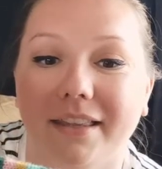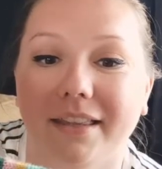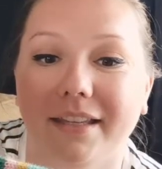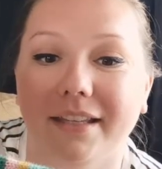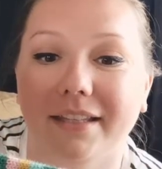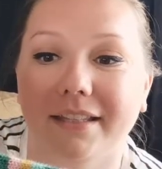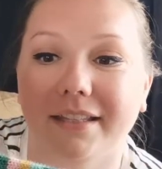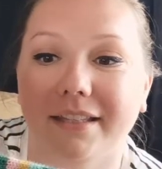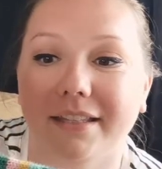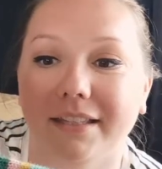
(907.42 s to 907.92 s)

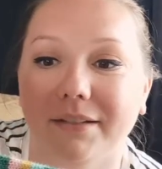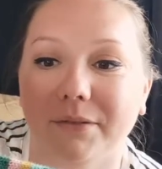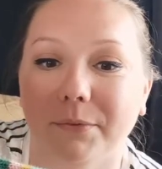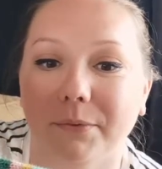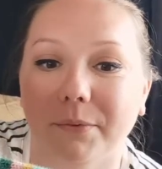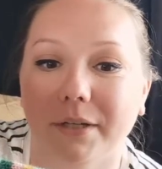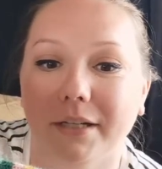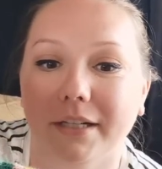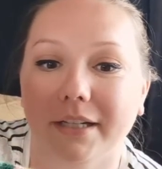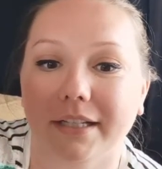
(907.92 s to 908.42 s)
This
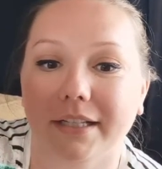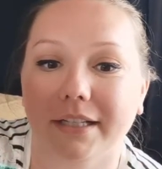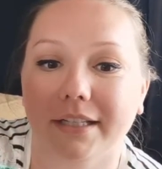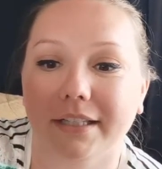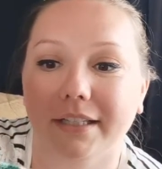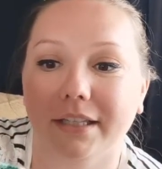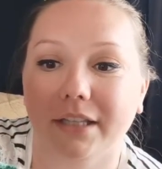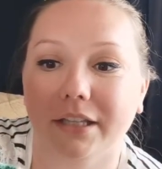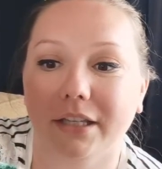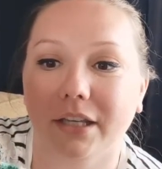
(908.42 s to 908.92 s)

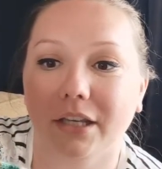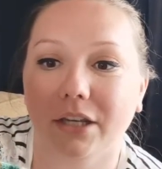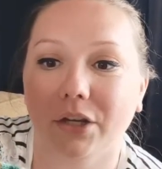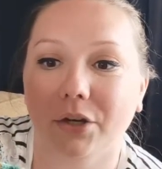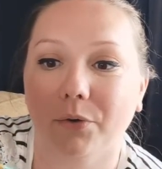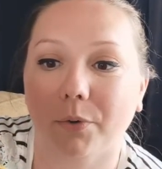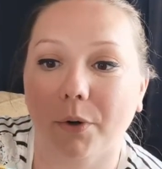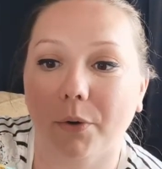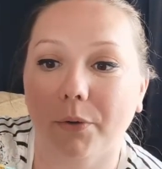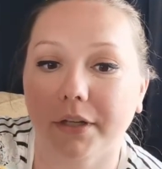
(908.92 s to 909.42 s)
was the
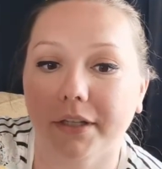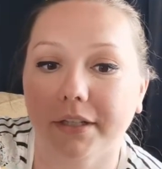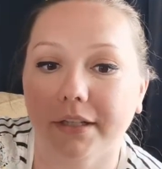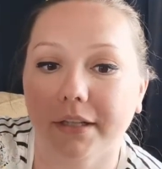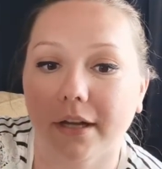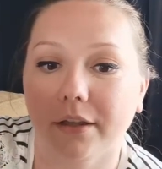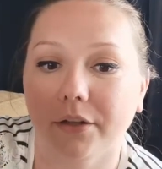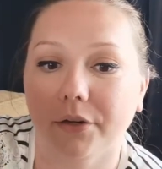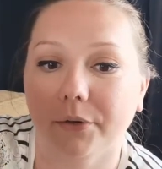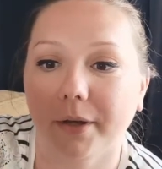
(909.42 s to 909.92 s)
Crocus
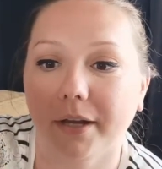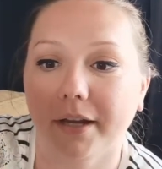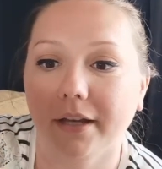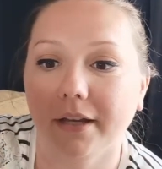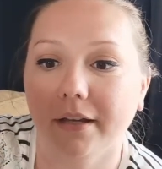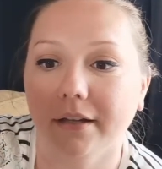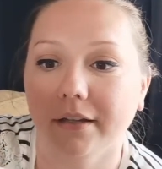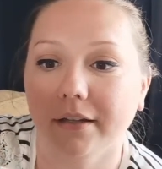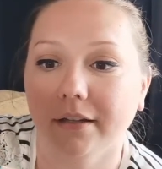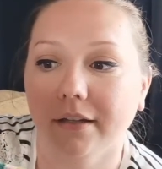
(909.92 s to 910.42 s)

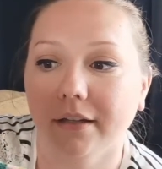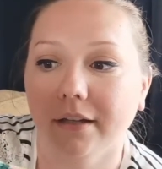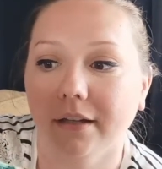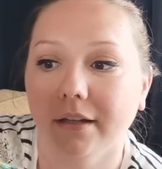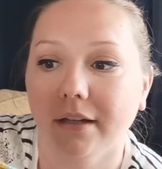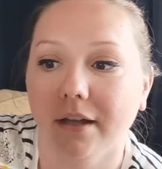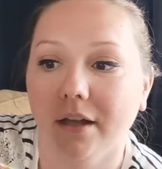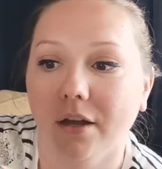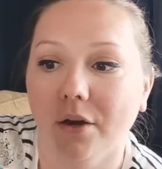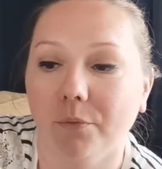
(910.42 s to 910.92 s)
colorway,
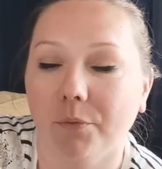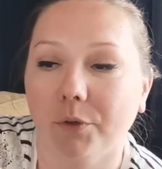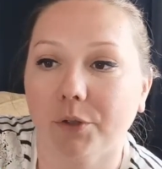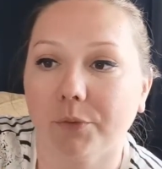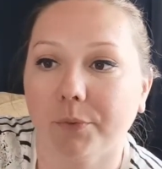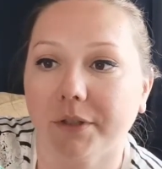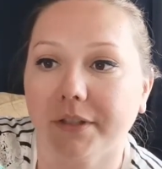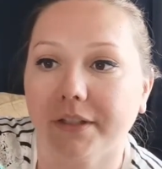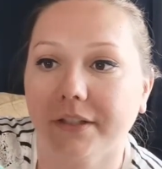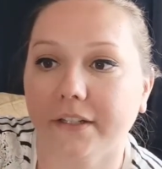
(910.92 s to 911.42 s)

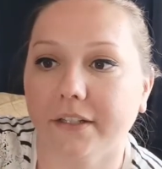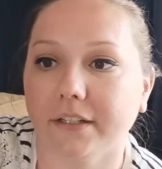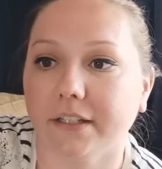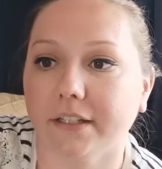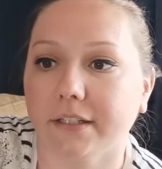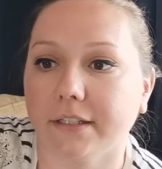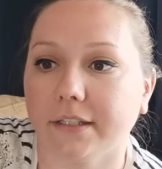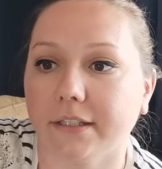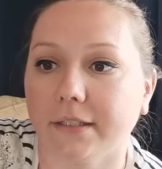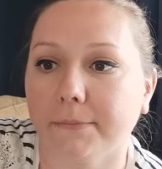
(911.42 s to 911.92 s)
which was
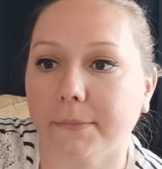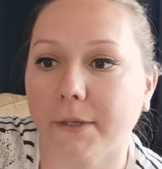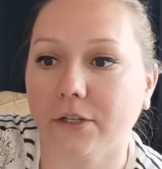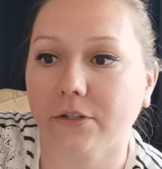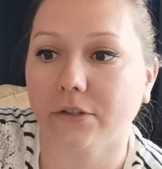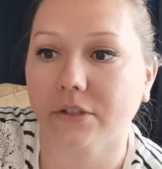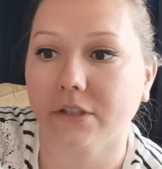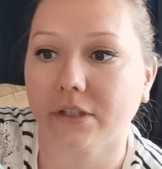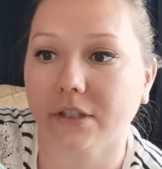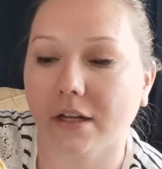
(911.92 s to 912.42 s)
a
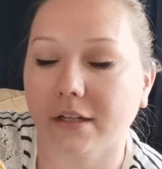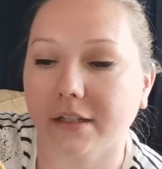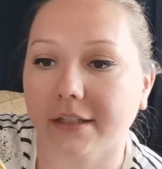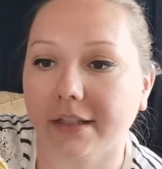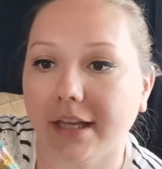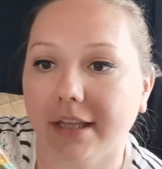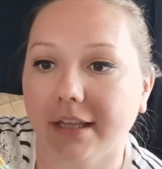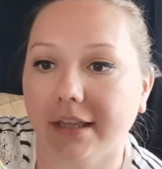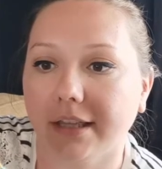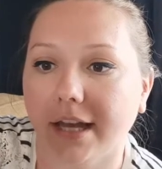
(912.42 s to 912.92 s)
special sock
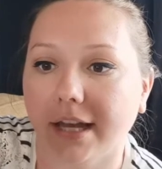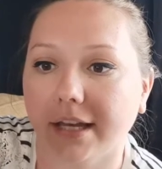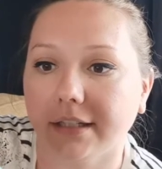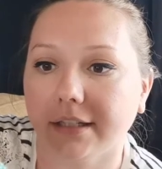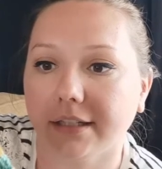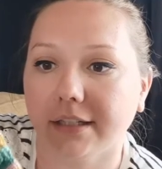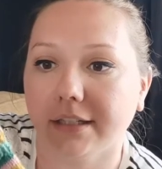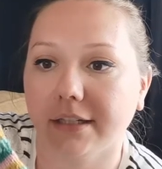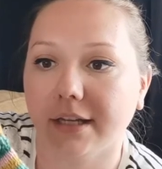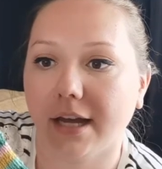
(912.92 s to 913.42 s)
set
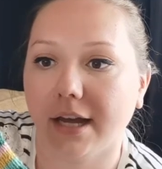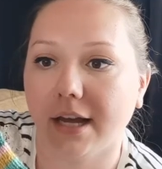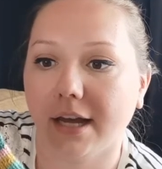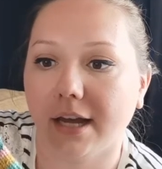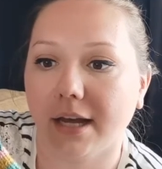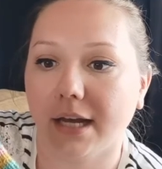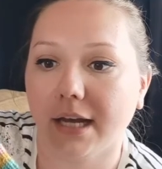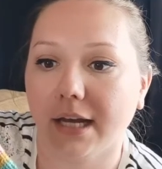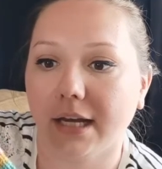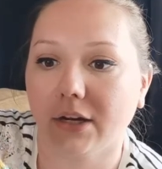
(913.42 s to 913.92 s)
that
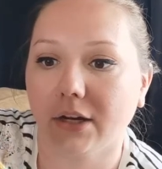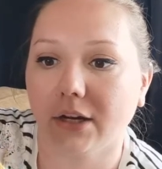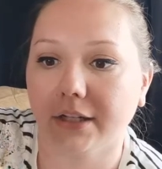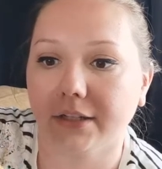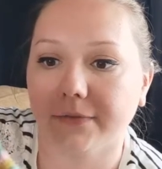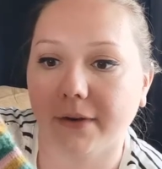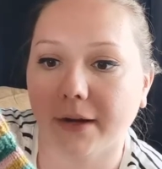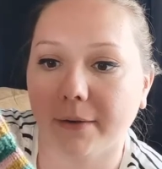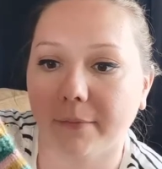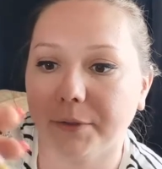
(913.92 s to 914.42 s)

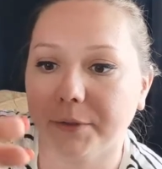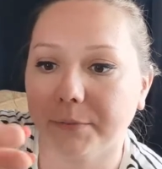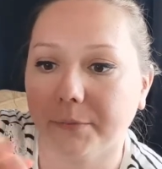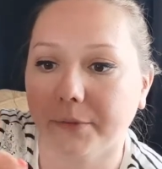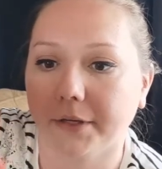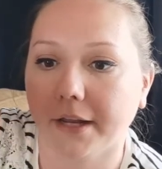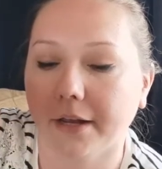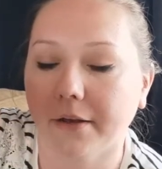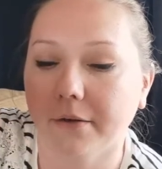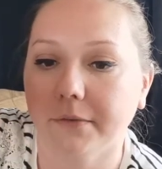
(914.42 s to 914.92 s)
Crocus Fibers
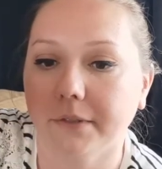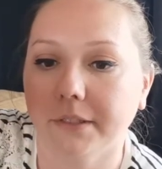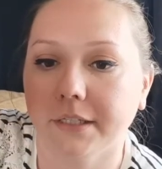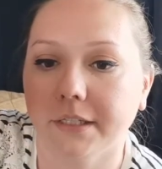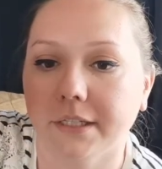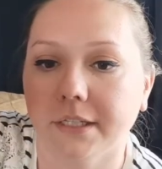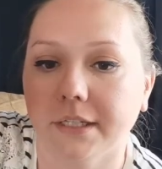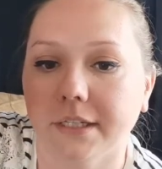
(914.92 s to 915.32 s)
put out.